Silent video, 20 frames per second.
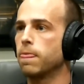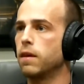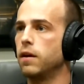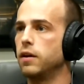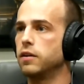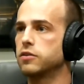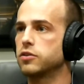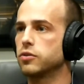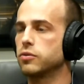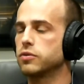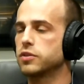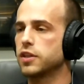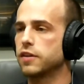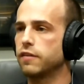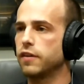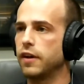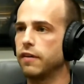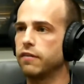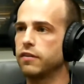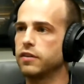And so instead
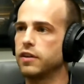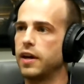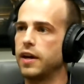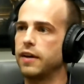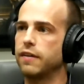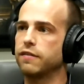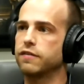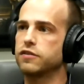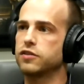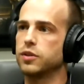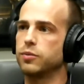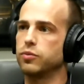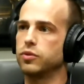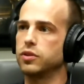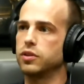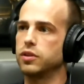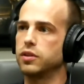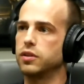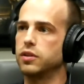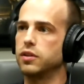of having to have
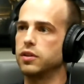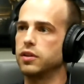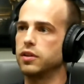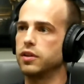some